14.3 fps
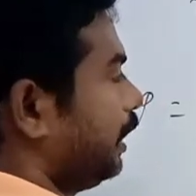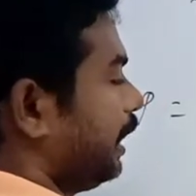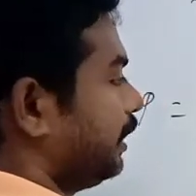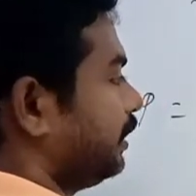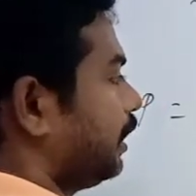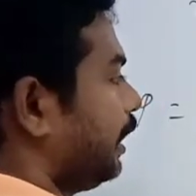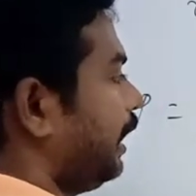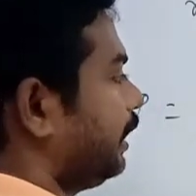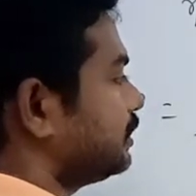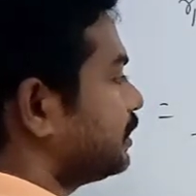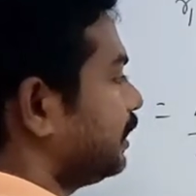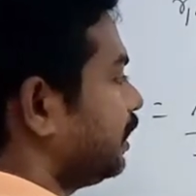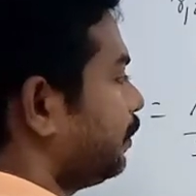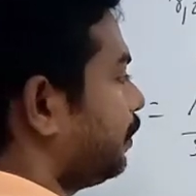And the rate
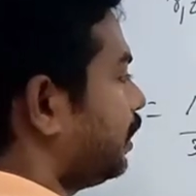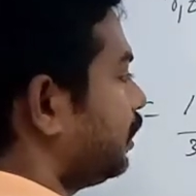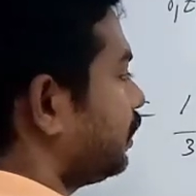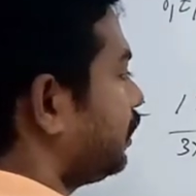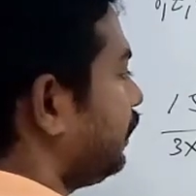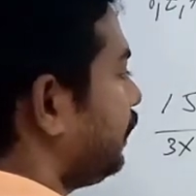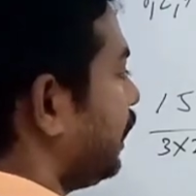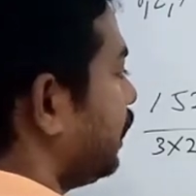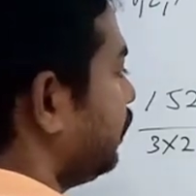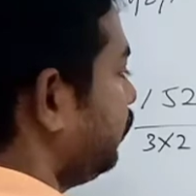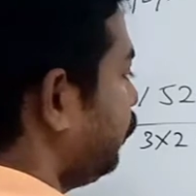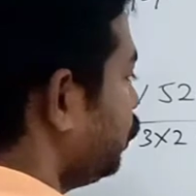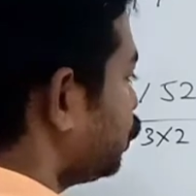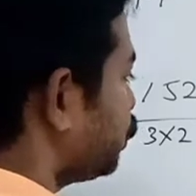is nothing but
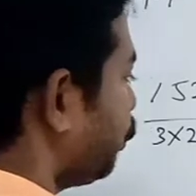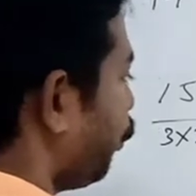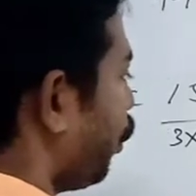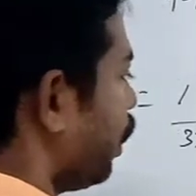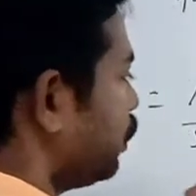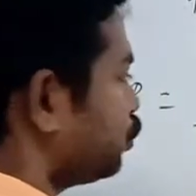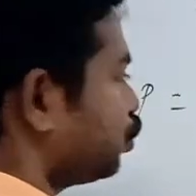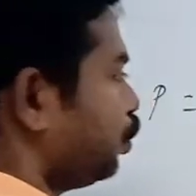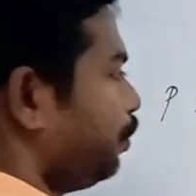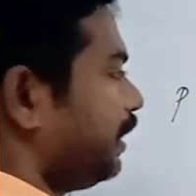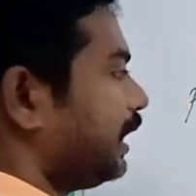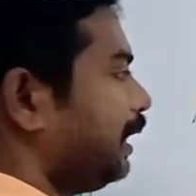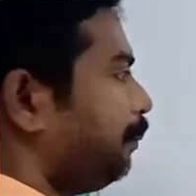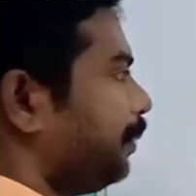10. This point should
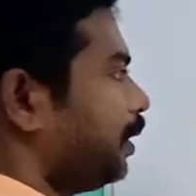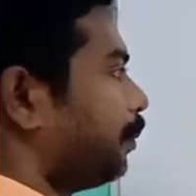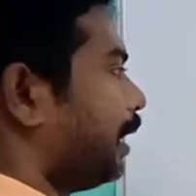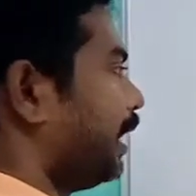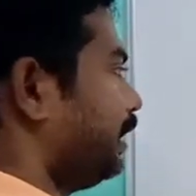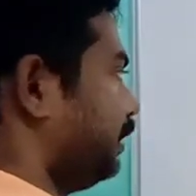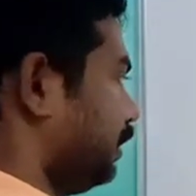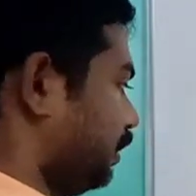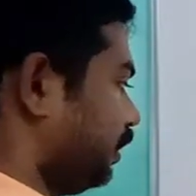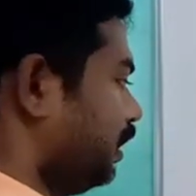be keep in mind.